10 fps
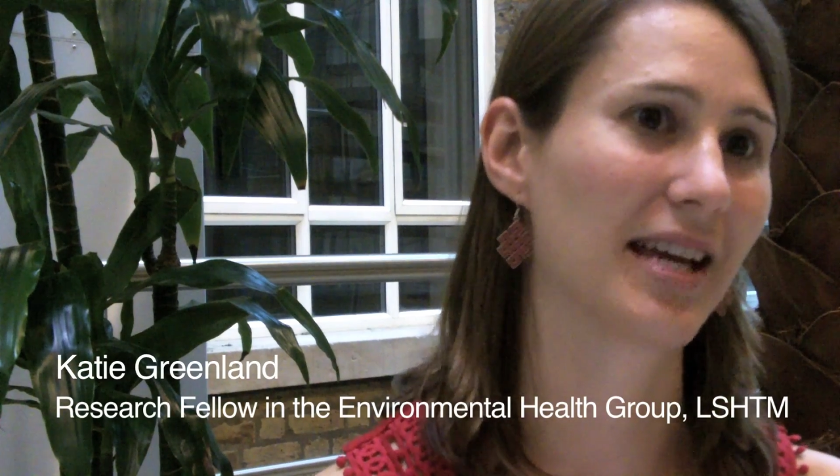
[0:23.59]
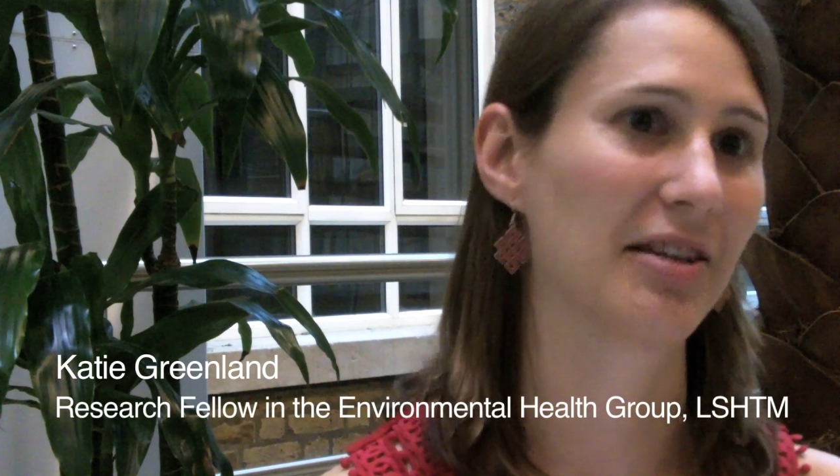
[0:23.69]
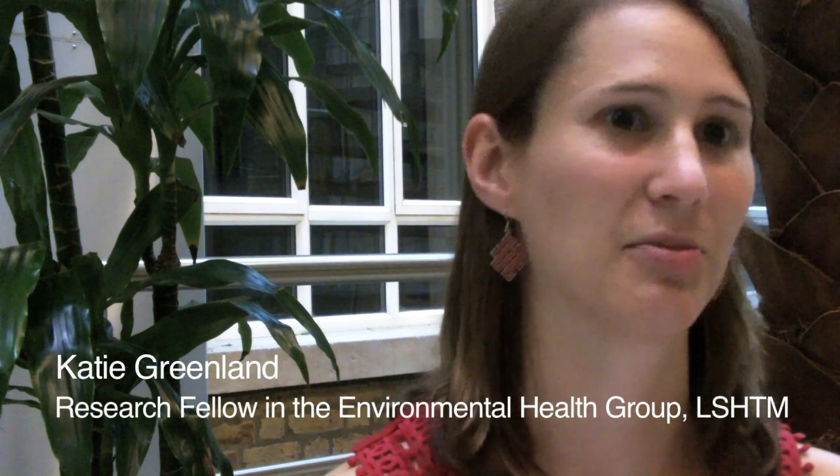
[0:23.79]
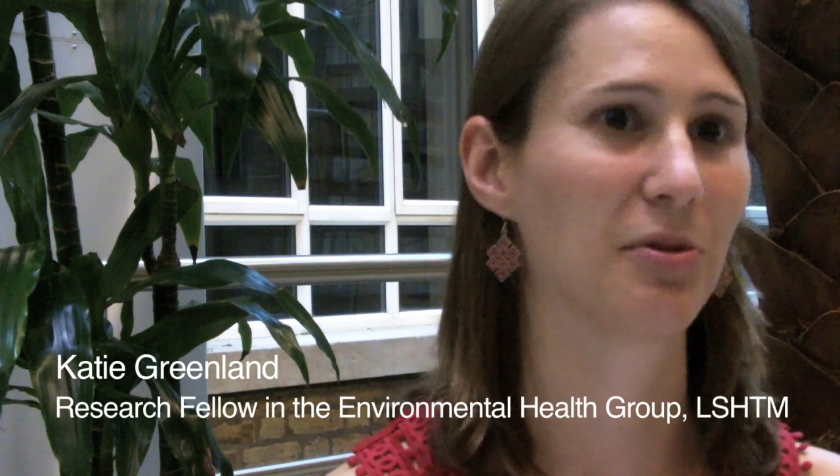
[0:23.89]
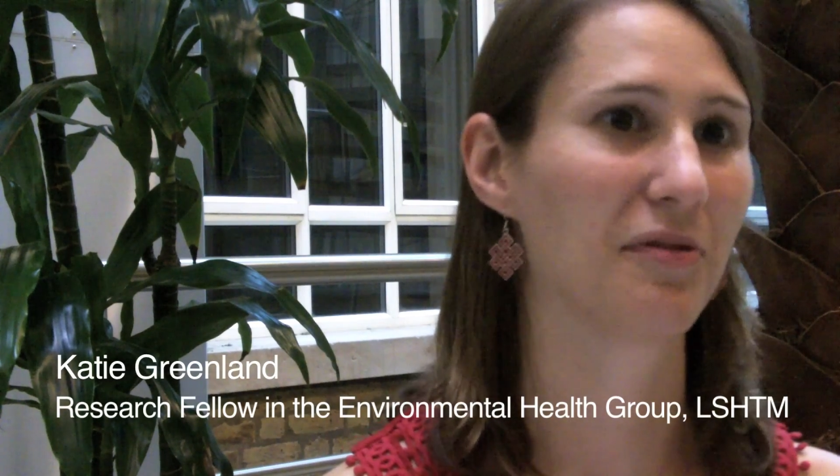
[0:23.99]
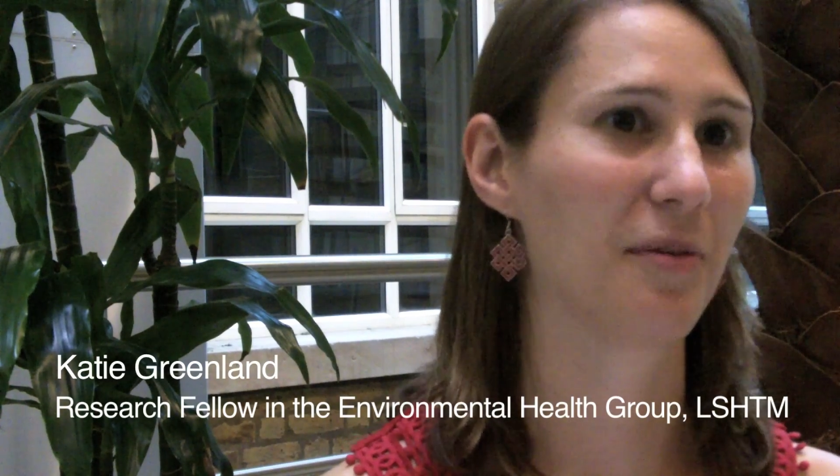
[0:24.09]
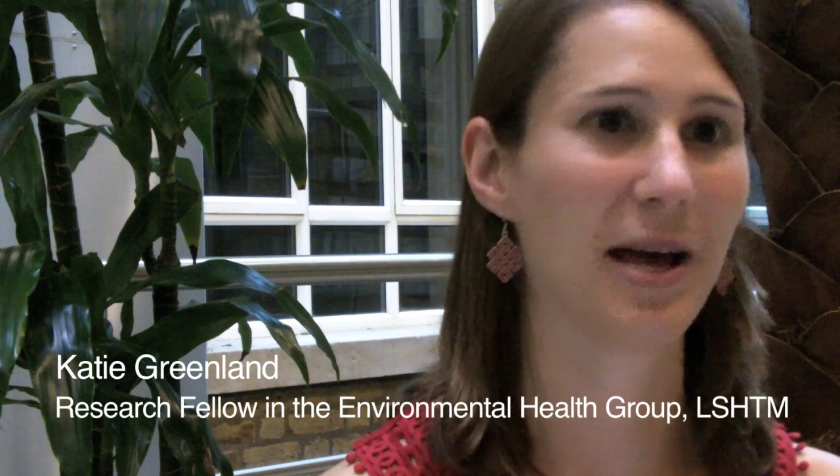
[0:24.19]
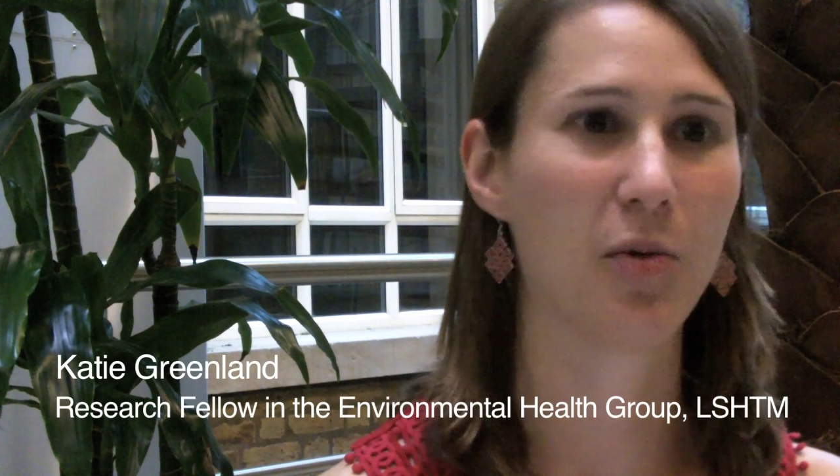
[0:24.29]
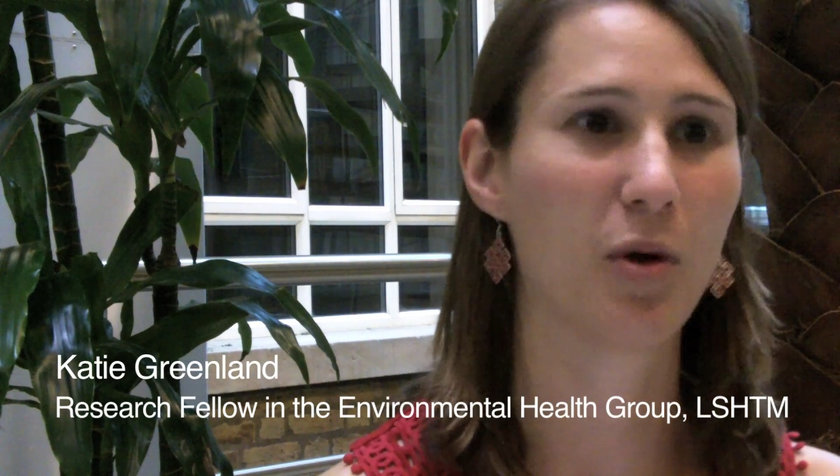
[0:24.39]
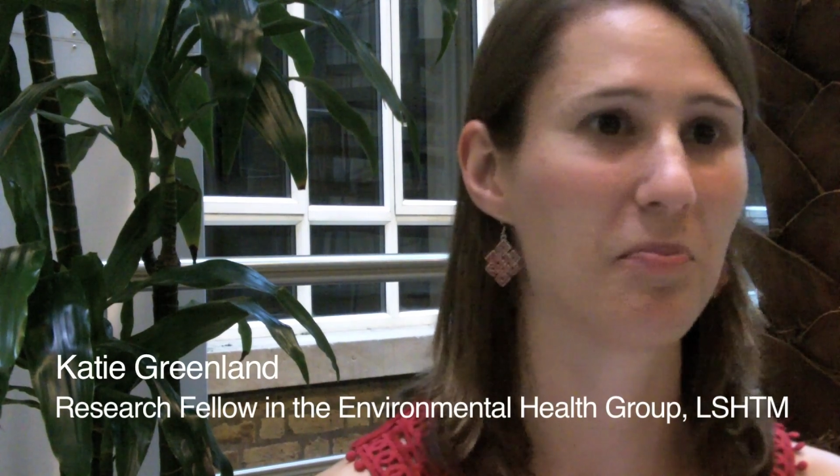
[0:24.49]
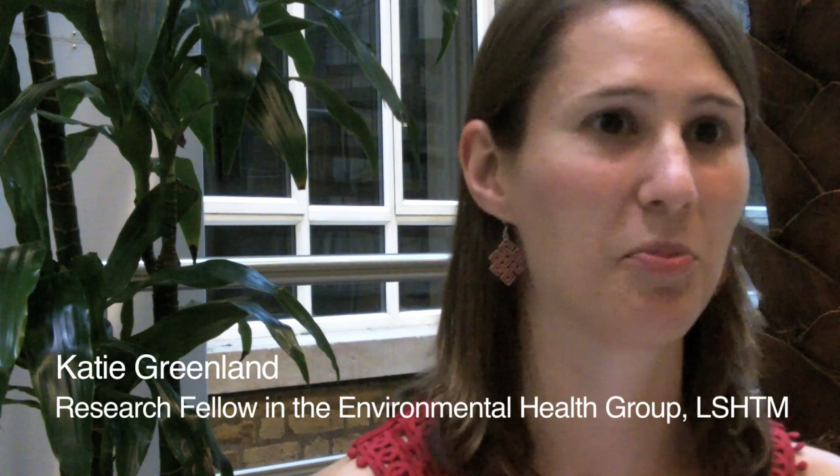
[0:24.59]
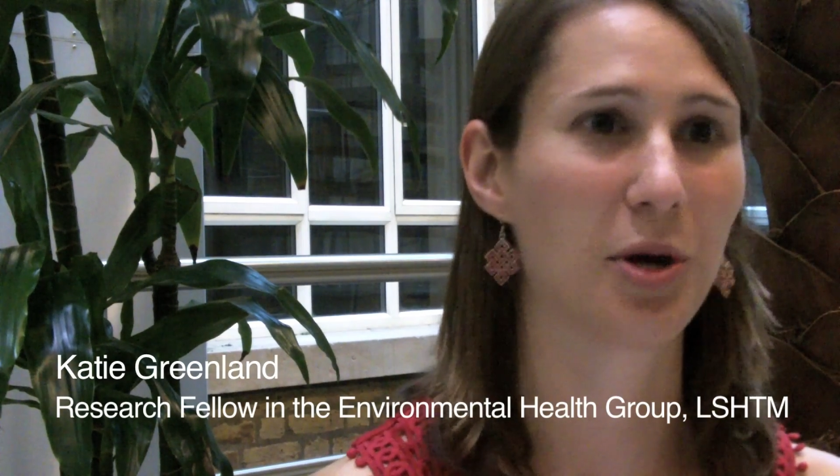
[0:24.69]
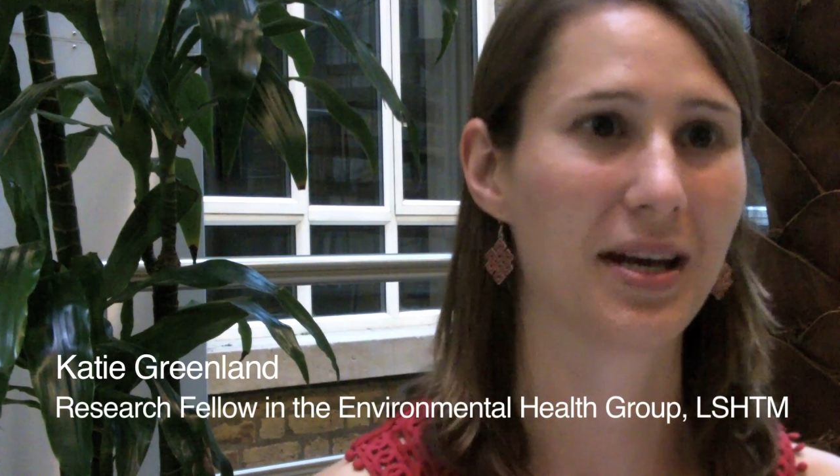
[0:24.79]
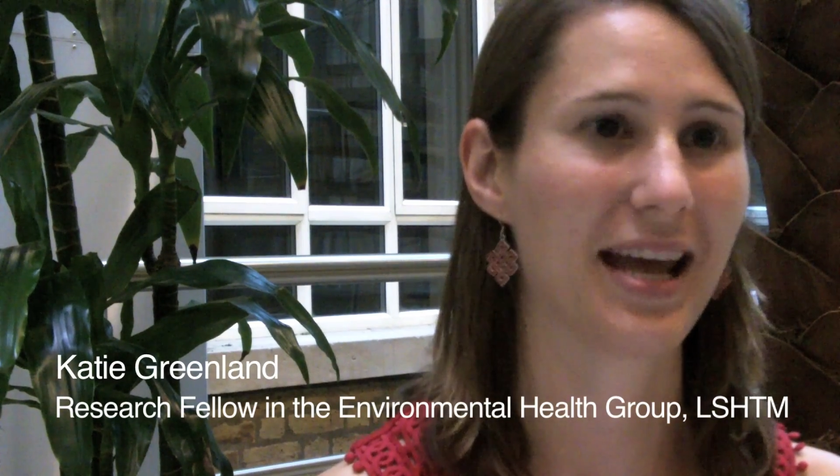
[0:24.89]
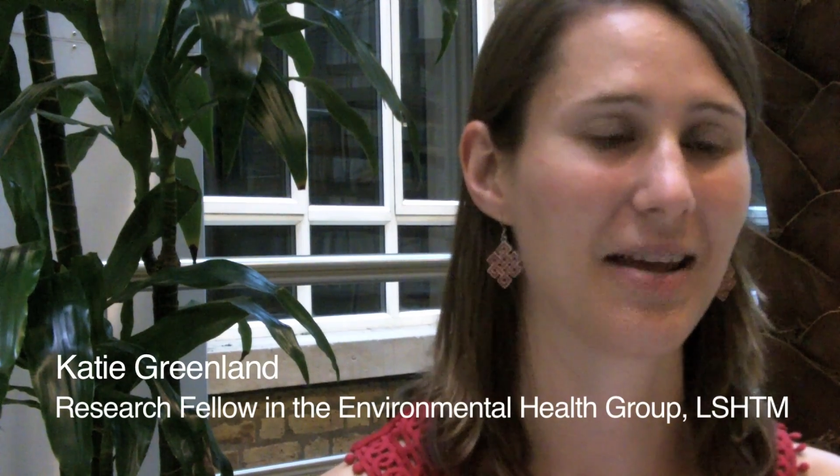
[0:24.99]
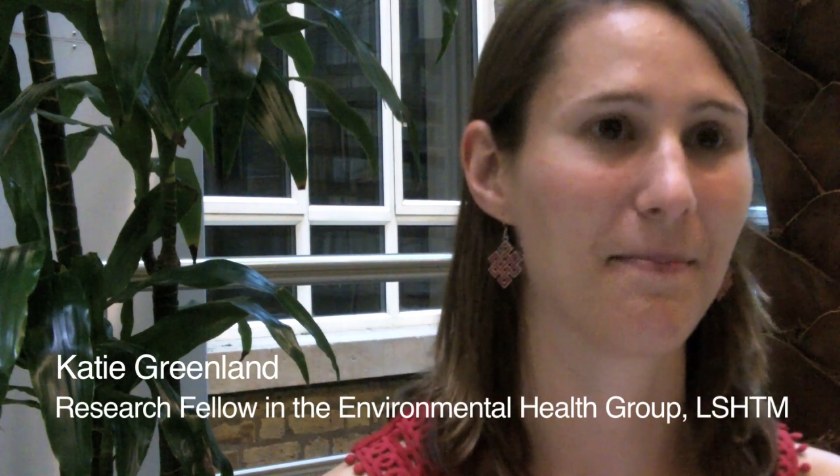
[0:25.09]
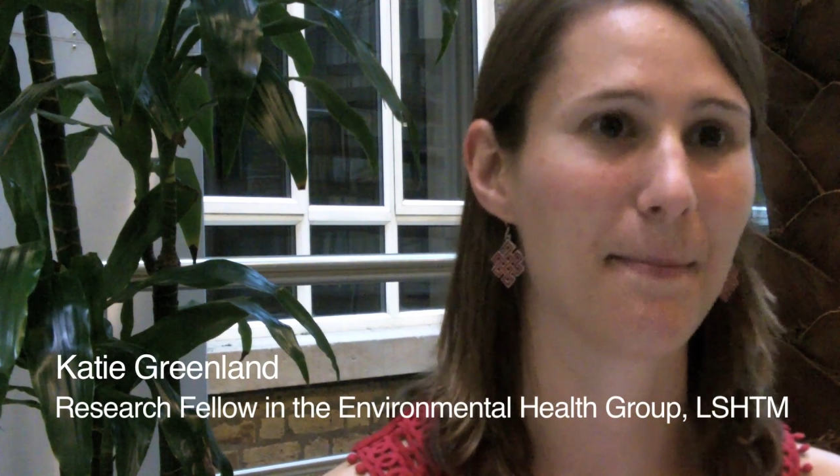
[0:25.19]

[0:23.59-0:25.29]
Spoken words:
accountable for about 1.8